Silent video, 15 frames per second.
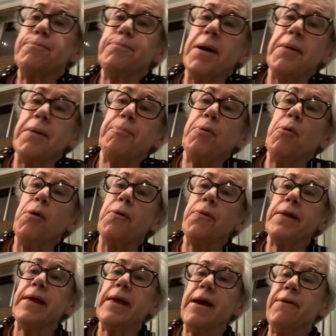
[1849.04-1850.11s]
By
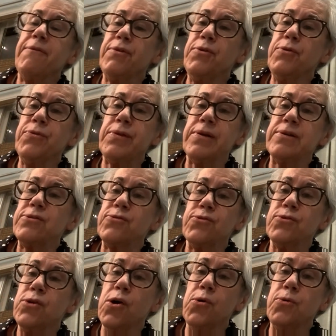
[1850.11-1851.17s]
Pauling Avenue, there's
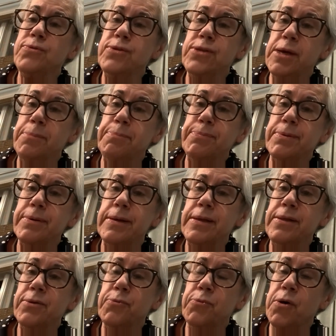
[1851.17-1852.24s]
no dip
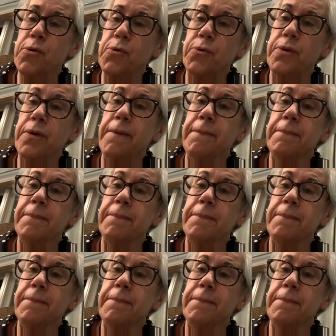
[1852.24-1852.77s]
in the road.